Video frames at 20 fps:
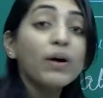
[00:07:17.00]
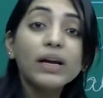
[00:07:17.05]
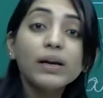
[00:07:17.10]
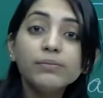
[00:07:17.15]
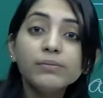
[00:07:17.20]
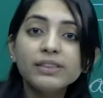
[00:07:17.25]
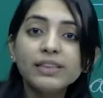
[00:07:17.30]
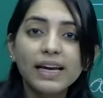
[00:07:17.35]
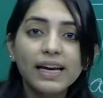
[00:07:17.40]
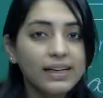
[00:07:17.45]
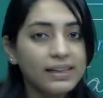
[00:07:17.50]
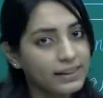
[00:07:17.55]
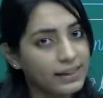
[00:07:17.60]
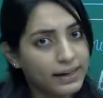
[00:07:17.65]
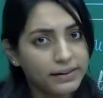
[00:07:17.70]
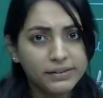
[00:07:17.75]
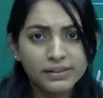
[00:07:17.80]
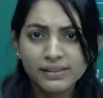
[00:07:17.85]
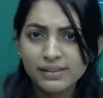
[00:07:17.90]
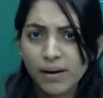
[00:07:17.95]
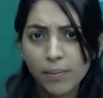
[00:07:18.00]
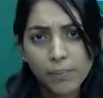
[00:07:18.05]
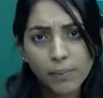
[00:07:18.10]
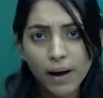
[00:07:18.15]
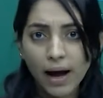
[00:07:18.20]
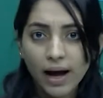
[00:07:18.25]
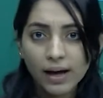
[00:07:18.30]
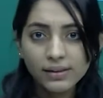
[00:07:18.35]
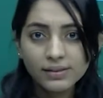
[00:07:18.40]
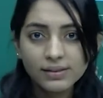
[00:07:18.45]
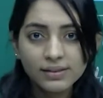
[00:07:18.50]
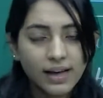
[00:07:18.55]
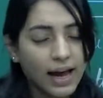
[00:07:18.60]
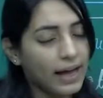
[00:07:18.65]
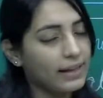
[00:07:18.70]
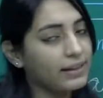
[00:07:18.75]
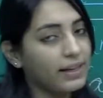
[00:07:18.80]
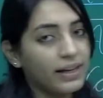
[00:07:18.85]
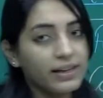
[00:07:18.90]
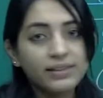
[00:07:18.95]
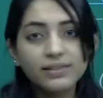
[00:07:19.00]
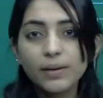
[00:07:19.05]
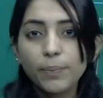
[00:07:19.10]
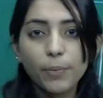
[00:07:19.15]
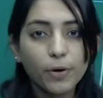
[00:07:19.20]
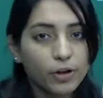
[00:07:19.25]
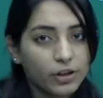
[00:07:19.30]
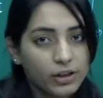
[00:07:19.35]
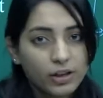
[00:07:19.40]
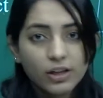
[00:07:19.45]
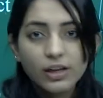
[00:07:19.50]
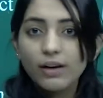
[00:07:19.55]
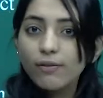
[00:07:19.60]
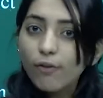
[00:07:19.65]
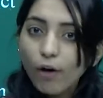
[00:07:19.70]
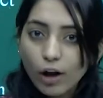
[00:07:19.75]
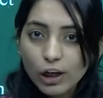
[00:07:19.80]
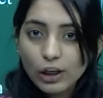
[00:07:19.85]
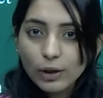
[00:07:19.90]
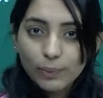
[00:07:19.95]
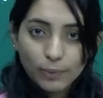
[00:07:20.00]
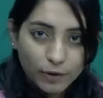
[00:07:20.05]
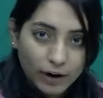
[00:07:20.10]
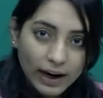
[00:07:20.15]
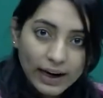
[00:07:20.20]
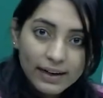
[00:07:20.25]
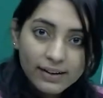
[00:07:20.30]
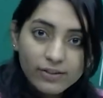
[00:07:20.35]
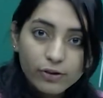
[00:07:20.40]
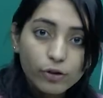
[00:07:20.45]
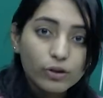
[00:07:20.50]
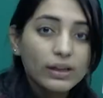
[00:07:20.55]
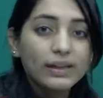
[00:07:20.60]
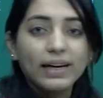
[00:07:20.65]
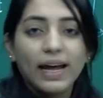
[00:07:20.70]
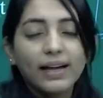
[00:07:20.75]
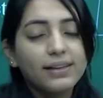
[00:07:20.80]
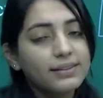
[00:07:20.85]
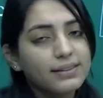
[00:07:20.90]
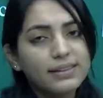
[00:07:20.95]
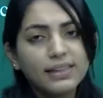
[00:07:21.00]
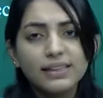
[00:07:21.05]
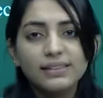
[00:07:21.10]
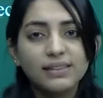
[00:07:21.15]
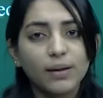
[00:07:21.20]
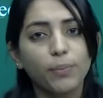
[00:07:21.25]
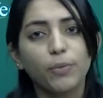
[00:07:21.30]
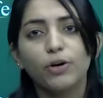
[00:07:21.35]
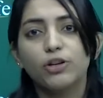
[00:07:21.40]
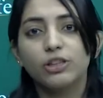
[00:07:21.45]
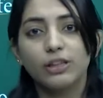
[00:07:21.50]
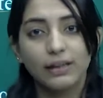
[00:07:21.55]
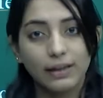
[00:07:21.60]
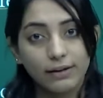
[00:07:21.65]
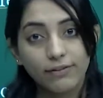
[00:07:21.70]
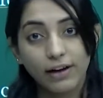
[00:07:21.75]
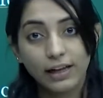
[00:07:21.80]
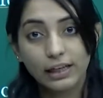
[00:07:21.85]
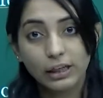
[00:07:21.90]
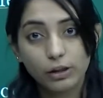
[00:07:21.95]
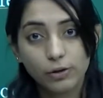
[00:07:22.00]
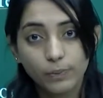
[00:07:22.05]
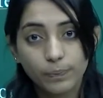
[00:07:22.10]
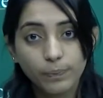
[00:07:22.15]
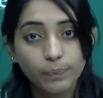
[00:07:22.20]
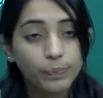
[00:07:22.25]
I am saying there is some mass and there is a particular volume, right? So the density is a particular value.